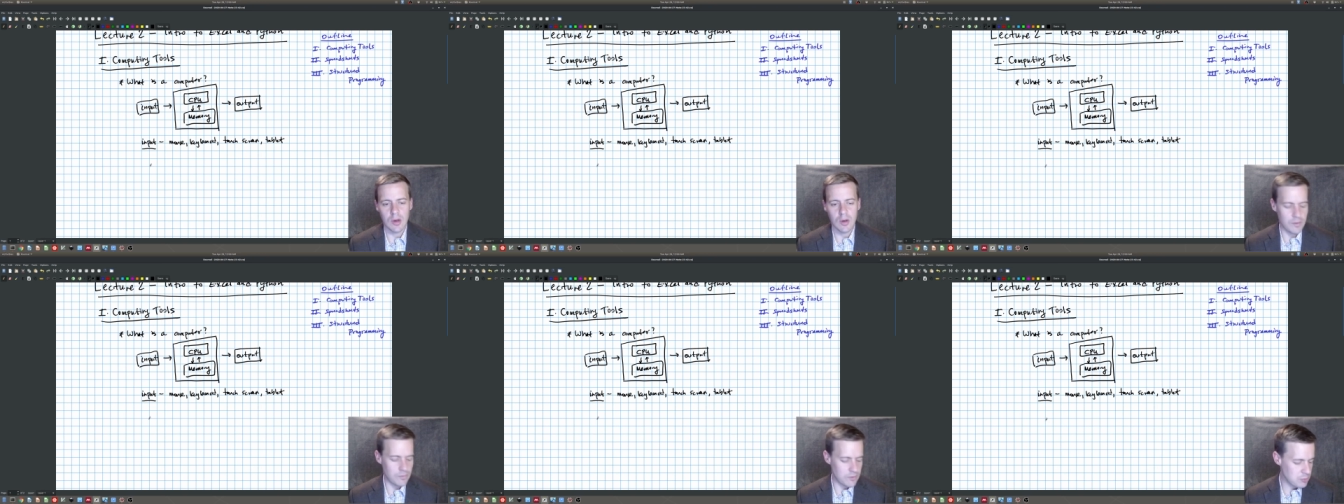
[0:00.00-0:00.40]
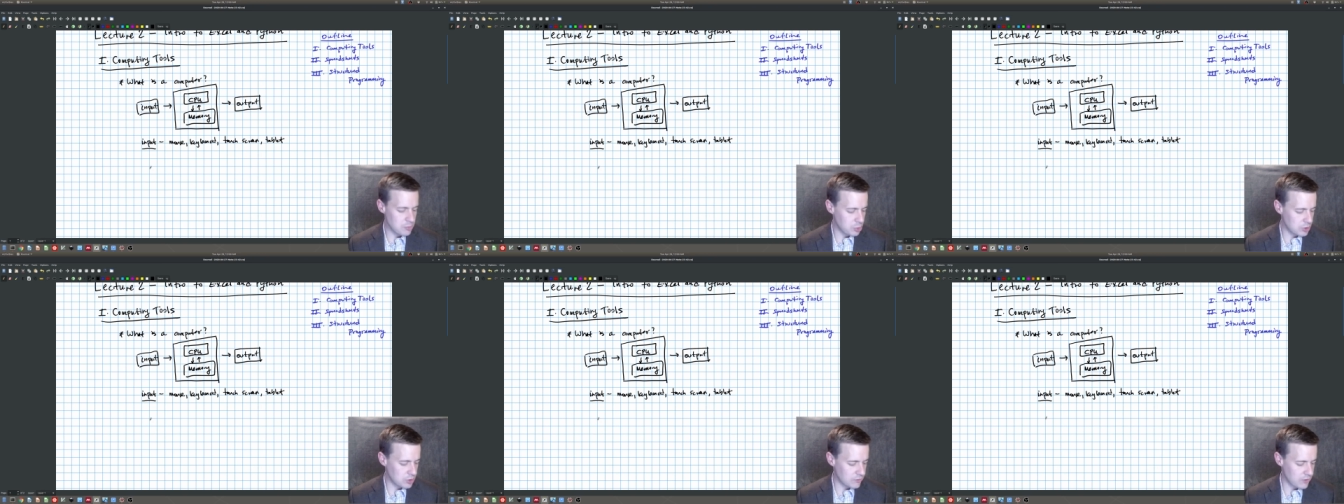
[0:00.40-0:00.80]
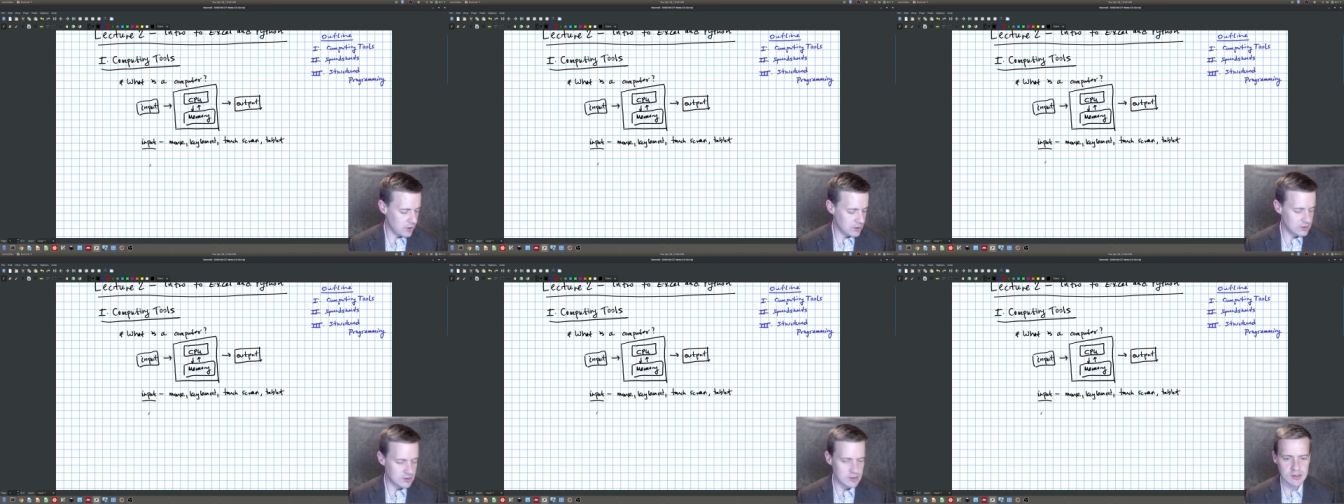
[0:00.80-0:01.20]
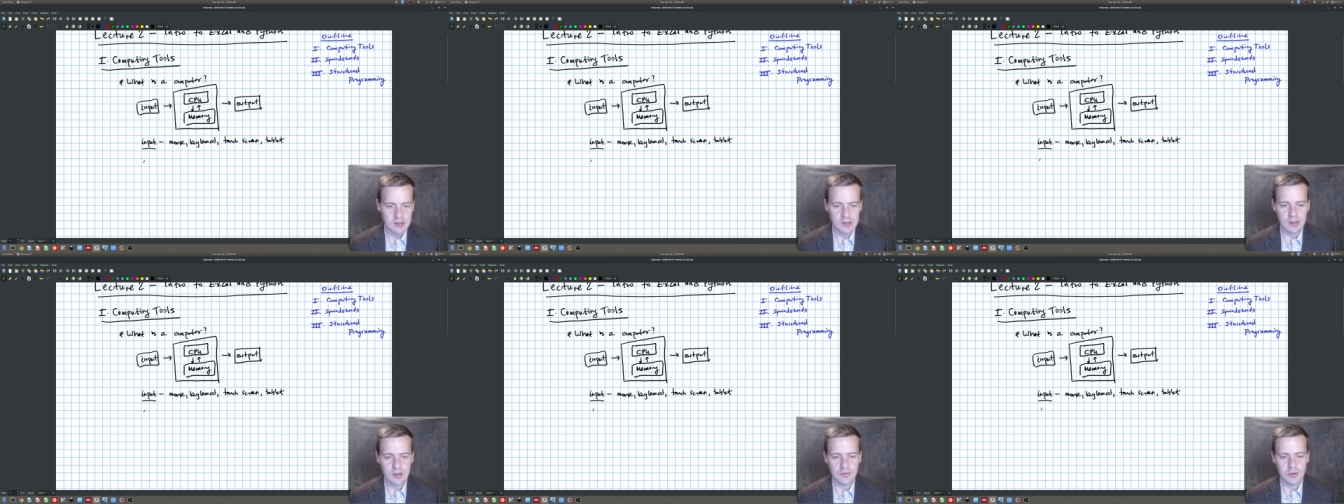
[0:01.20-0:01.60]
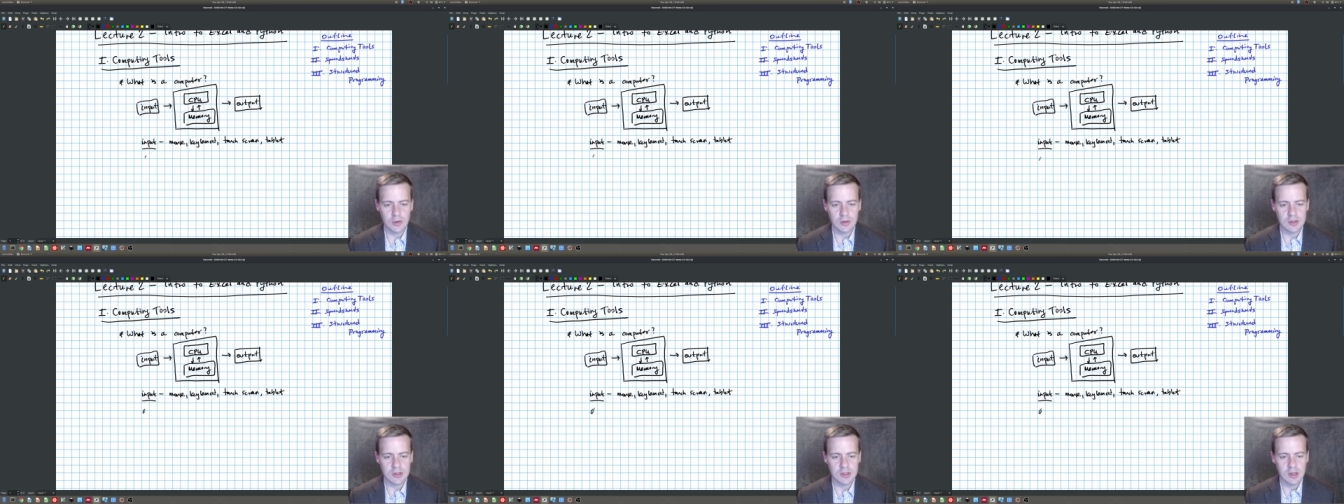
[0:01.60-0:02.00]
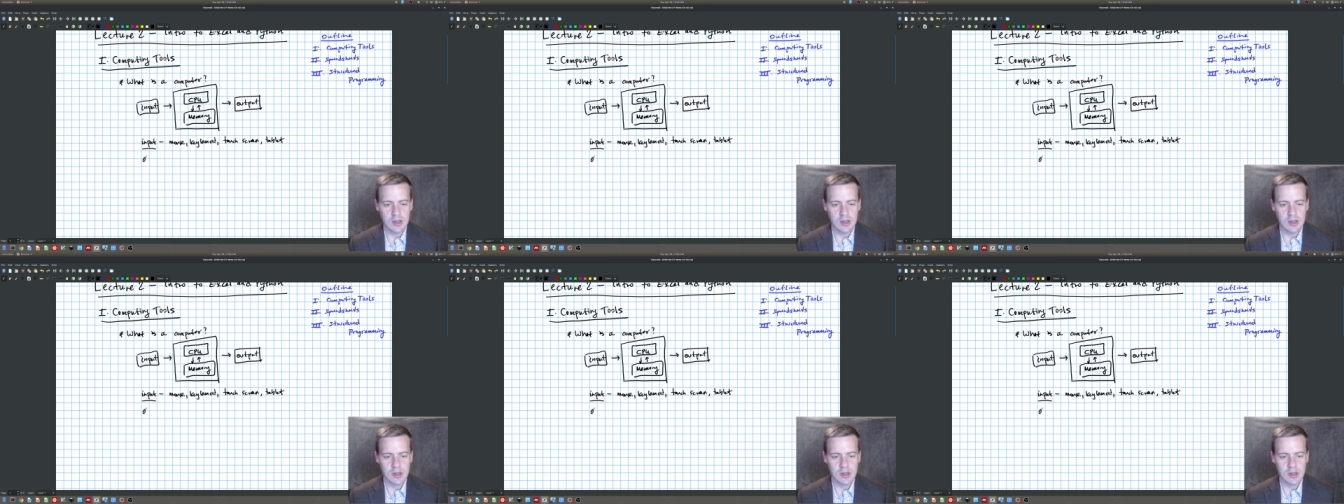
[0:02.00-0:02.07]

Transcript: input devices, and of course,